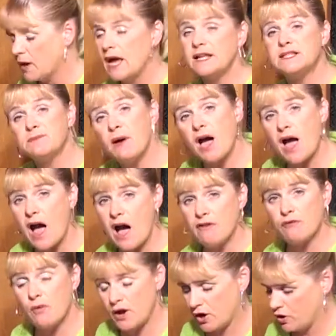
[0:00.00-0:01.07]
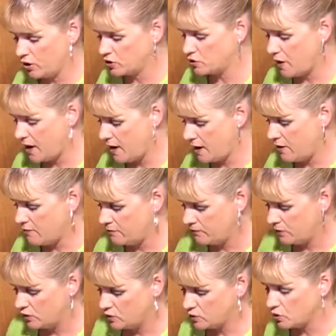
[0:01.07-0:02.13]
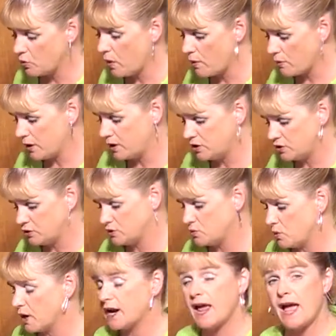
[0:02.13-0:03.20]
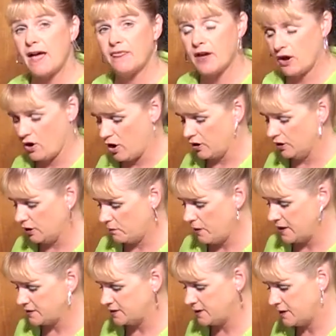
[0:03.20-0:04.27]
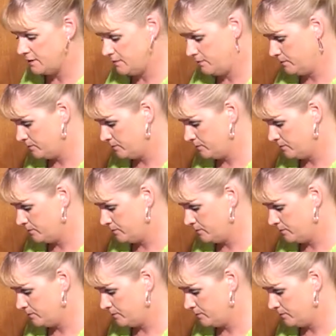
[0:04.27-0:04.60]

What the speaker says: It's about halfway cooked right now. So what we're going to do is we're going to add that garlic paste in.